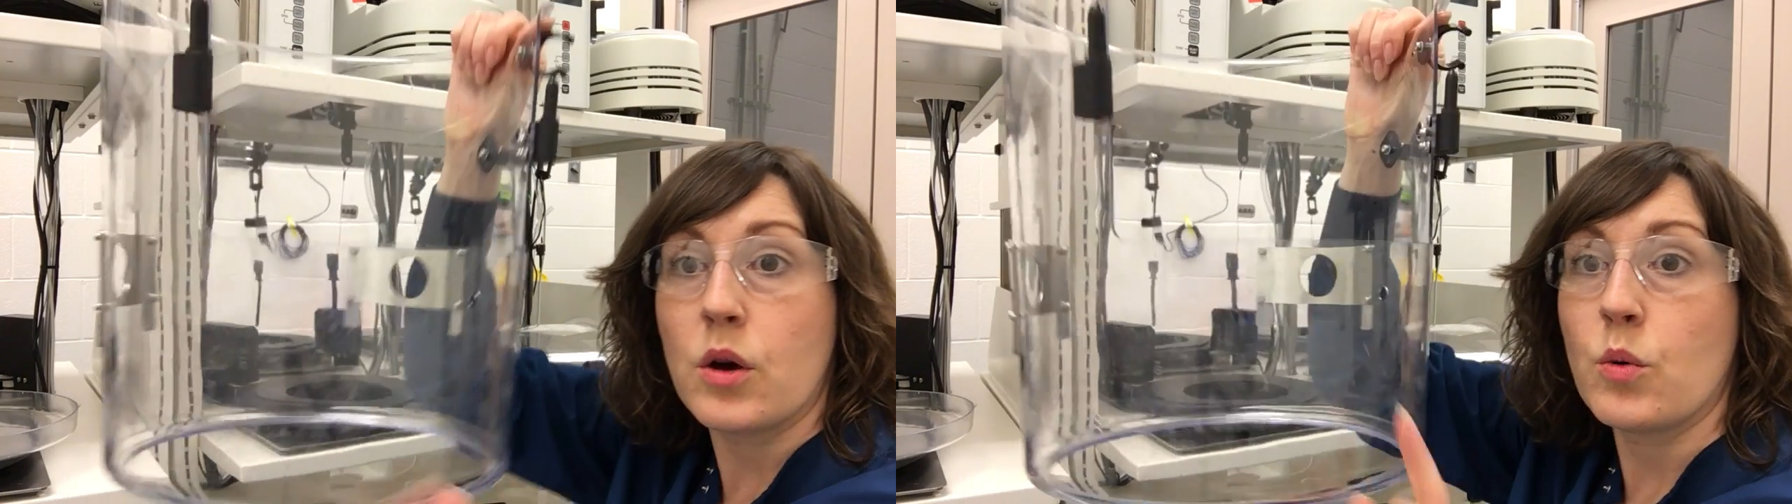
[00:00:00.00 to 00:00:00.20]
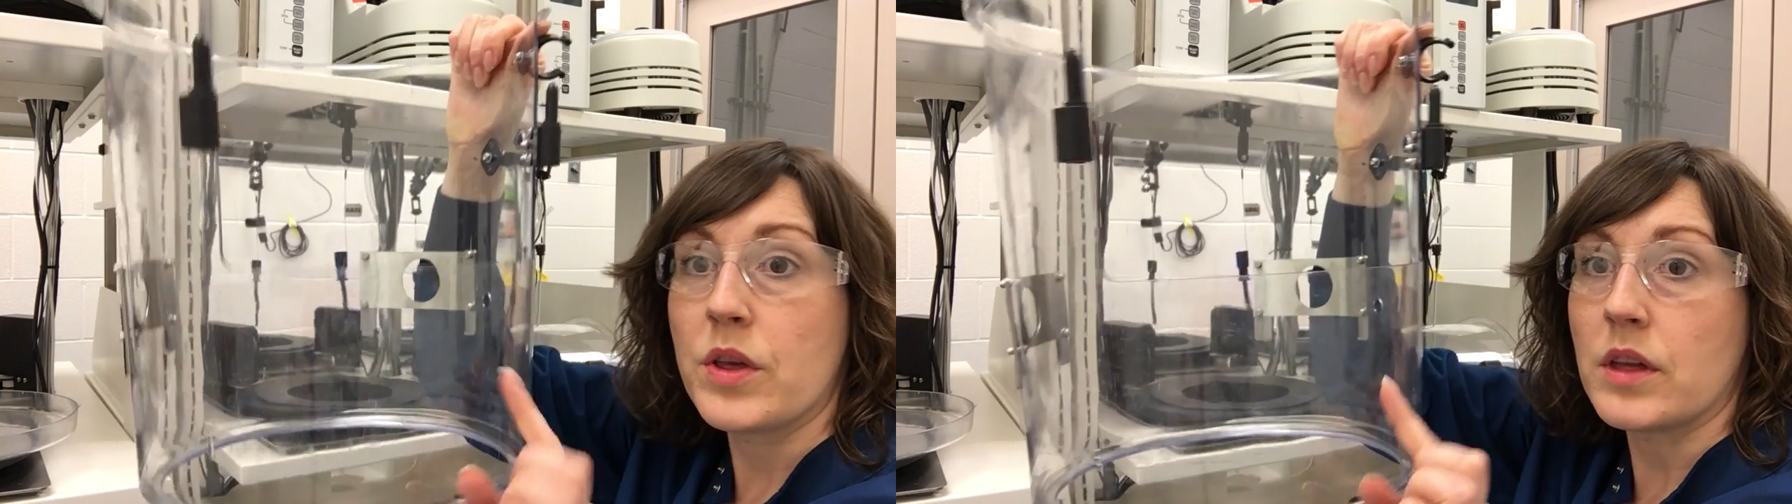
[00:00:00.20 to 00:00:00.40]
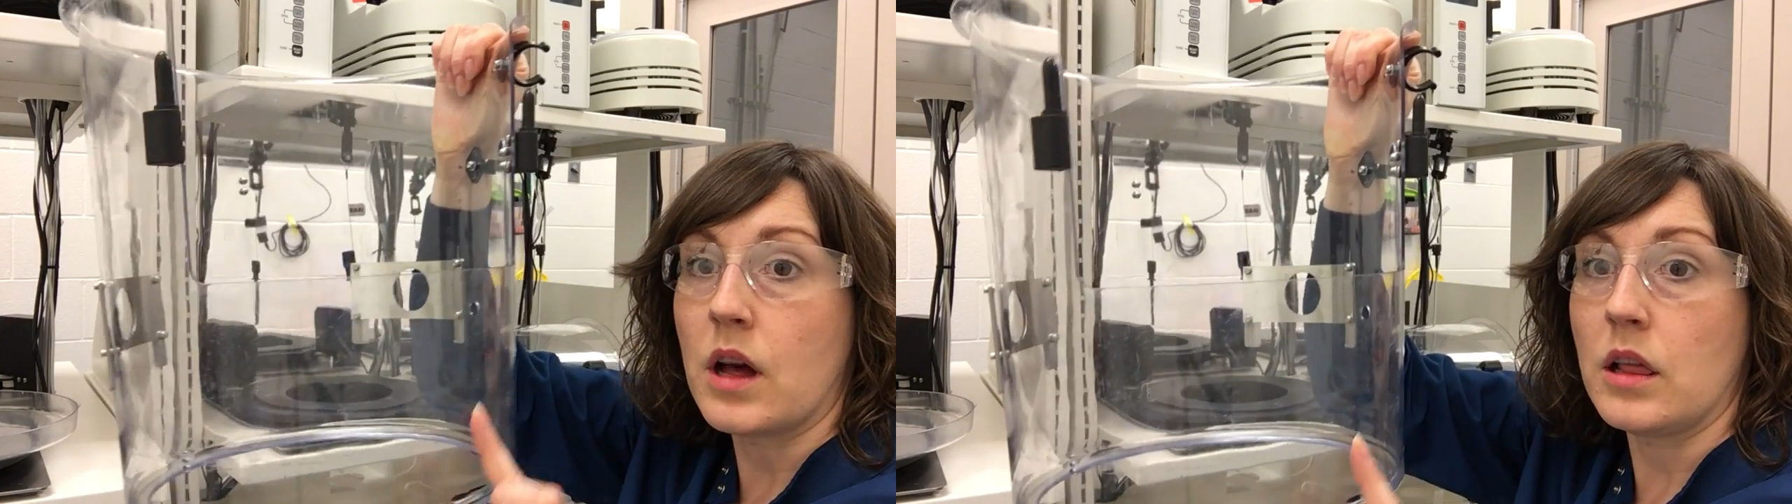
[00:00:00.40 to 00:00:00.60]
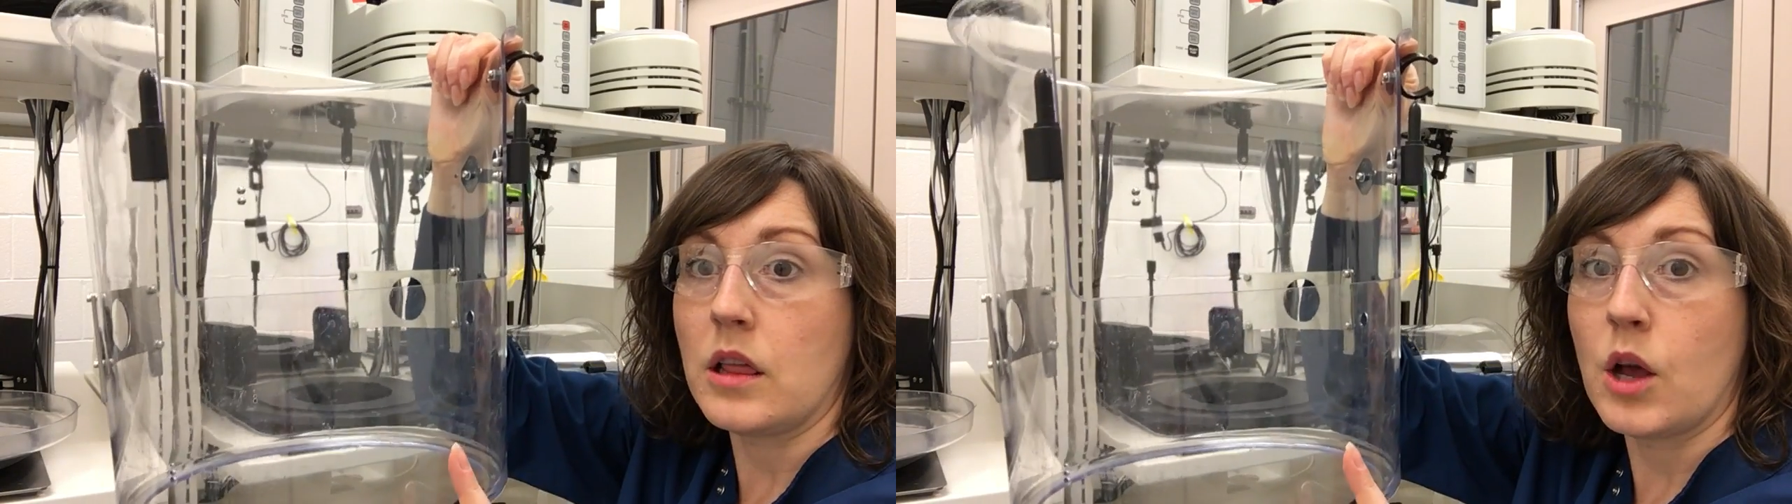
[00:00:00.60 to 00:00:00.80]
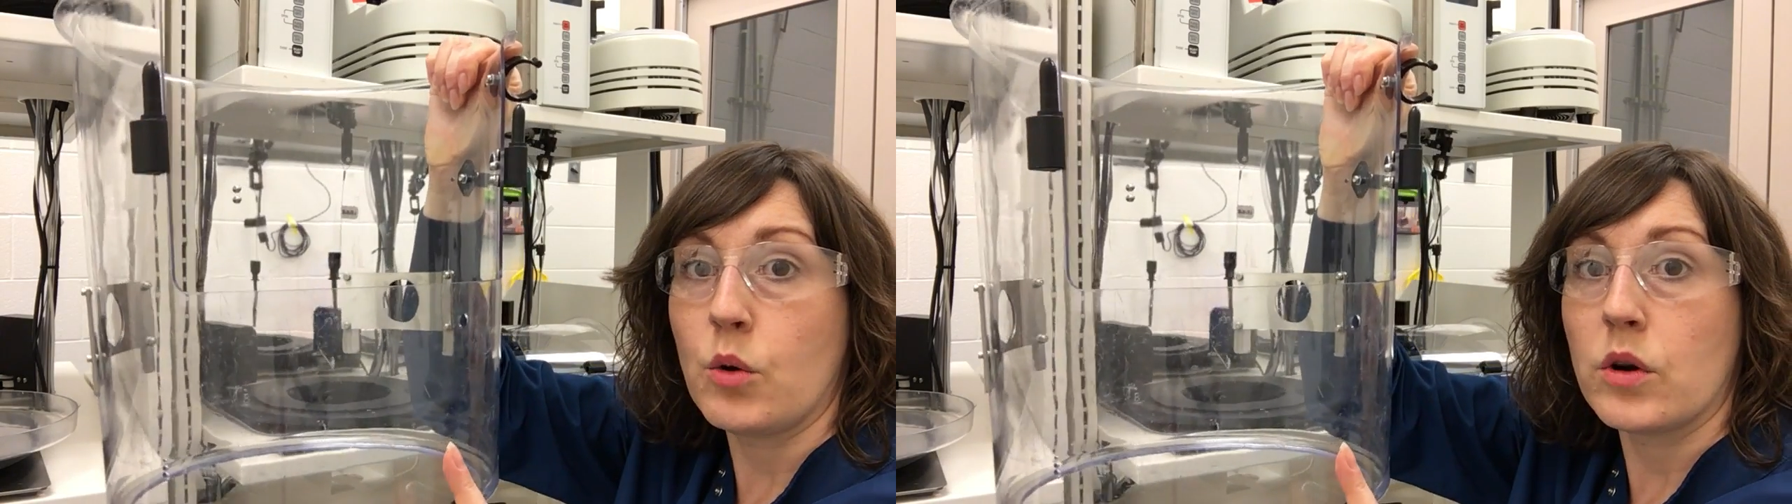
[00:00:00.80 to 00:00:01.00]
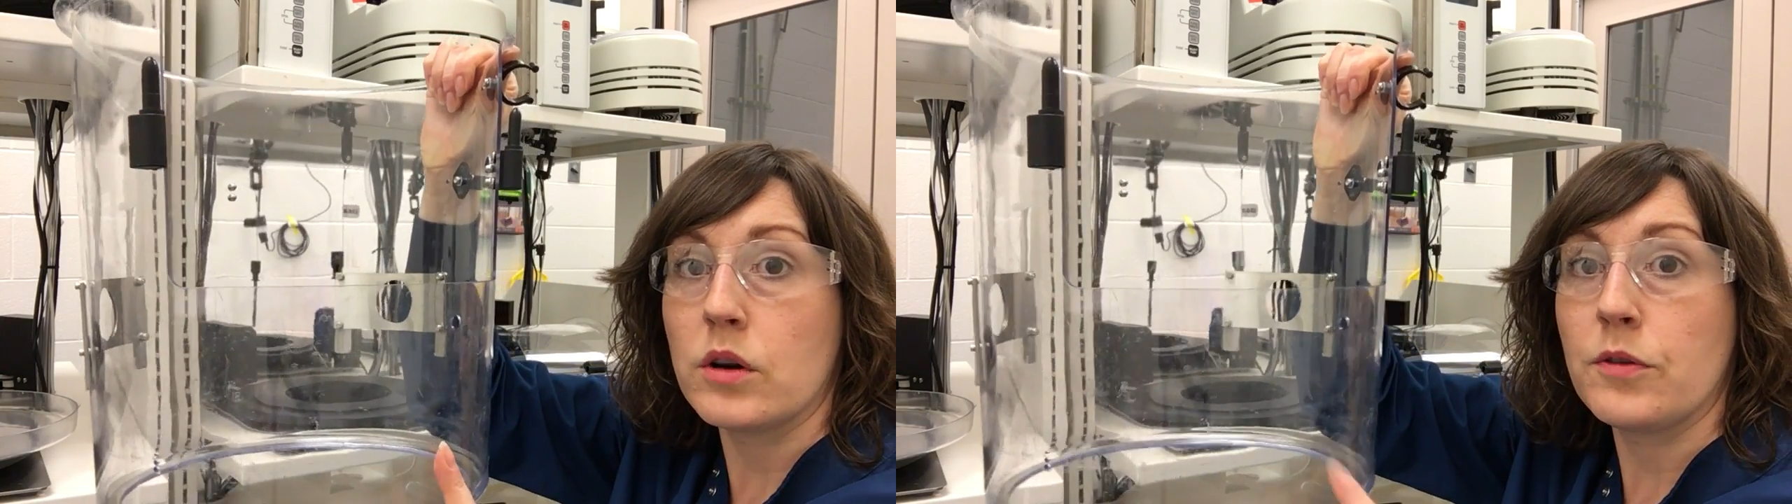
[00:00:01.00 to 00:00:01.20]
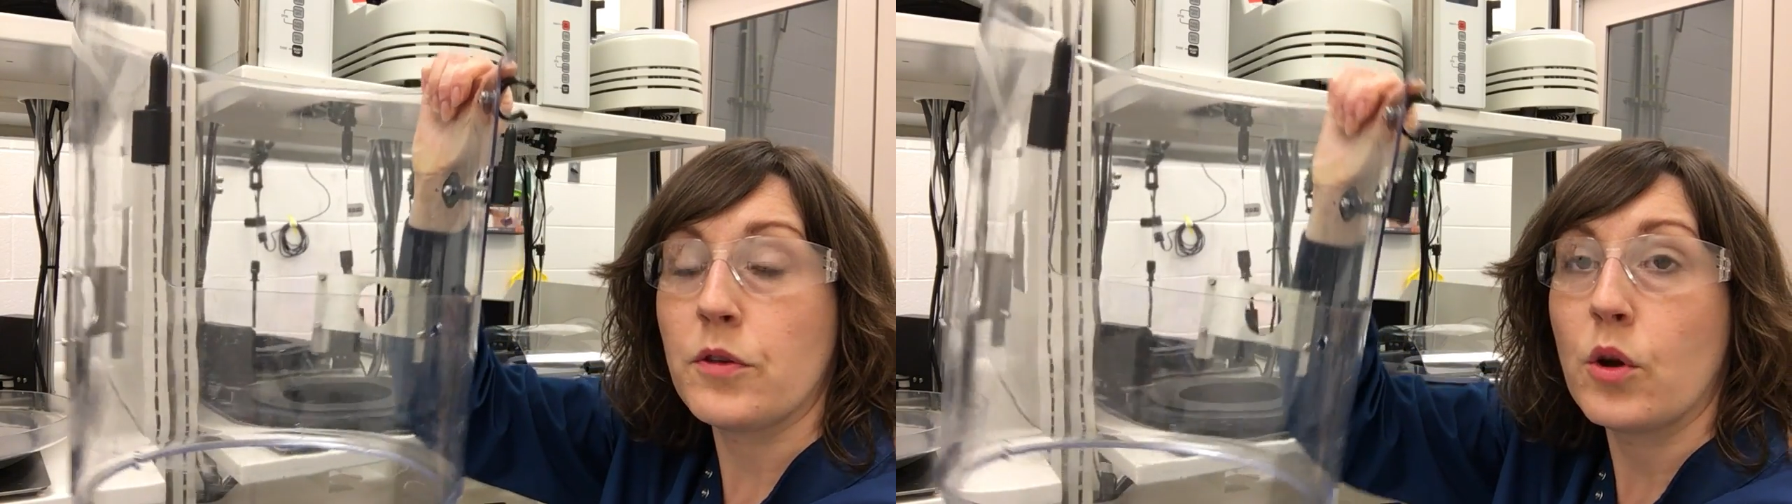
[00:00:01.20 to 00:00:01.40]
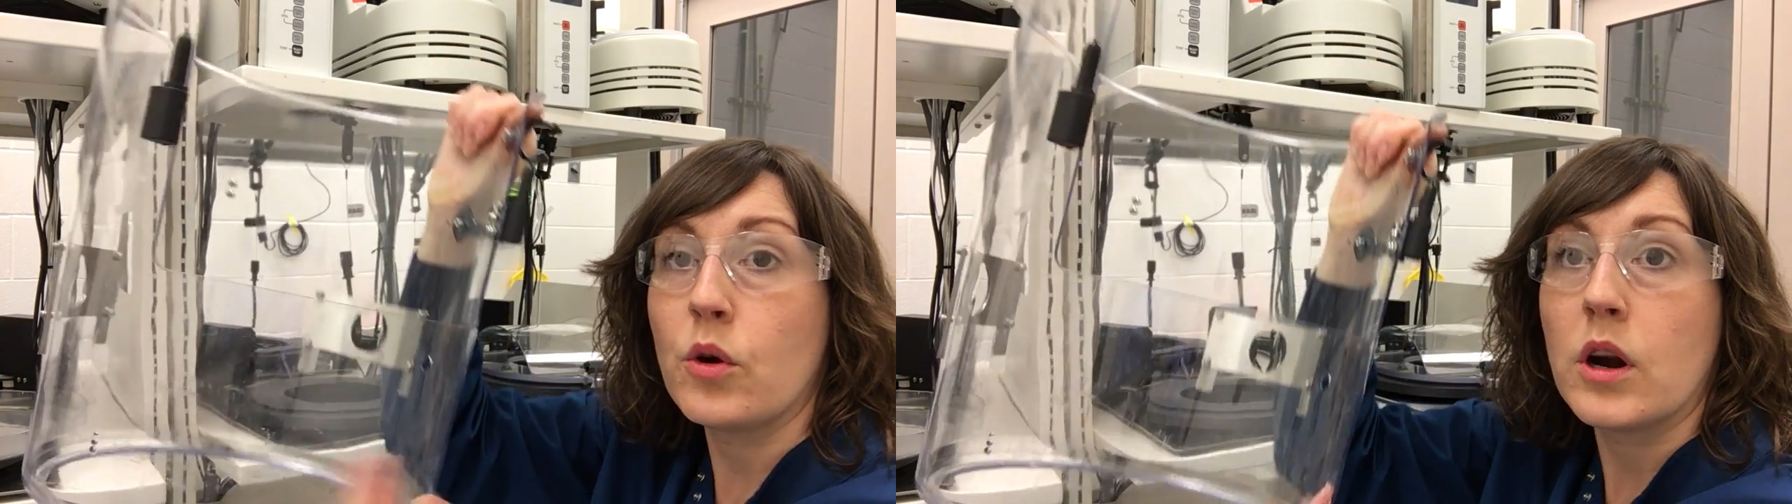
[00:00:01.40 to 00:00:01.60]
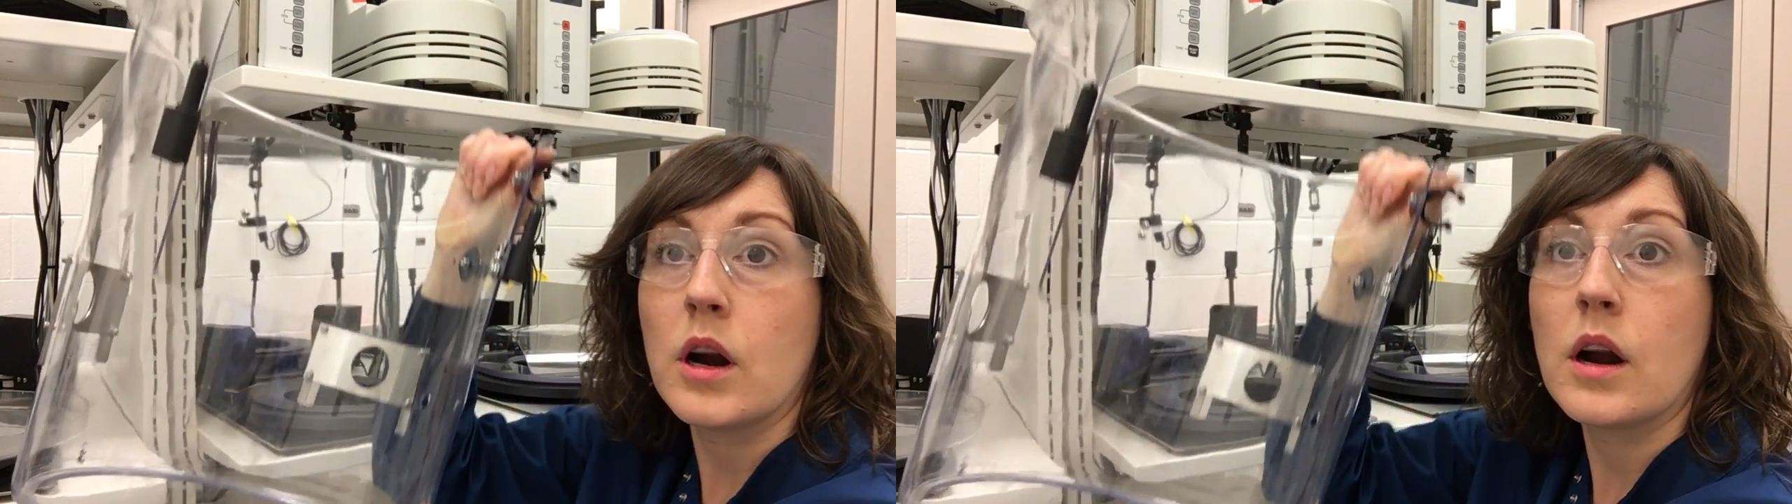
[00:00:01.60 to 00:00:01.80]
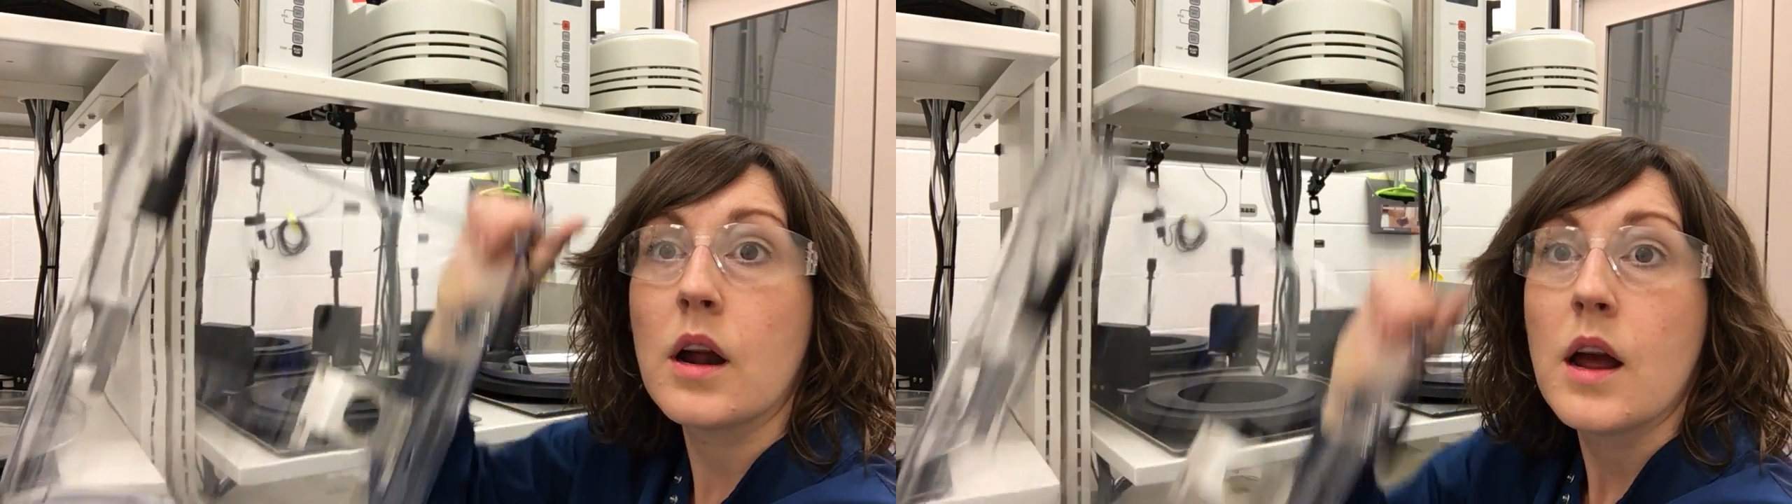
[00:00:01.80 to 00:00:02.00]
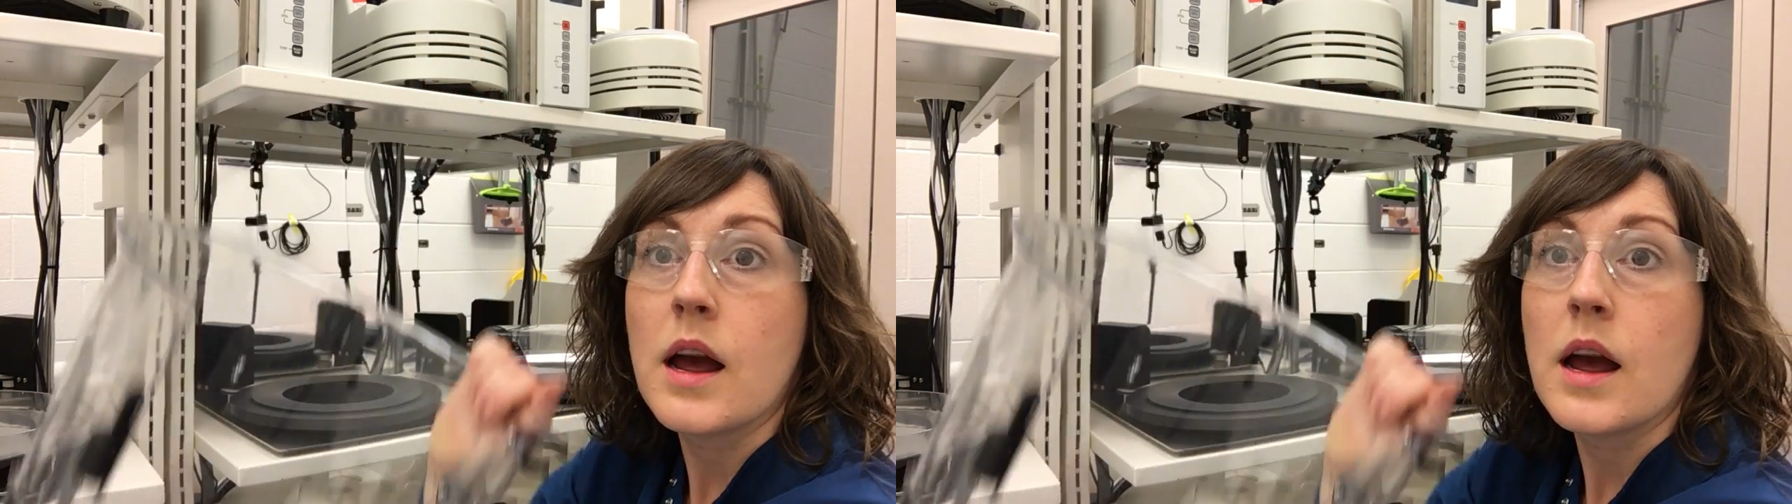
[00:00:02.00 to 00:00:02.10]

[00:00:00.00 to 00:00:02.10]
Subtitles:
with a lower floor,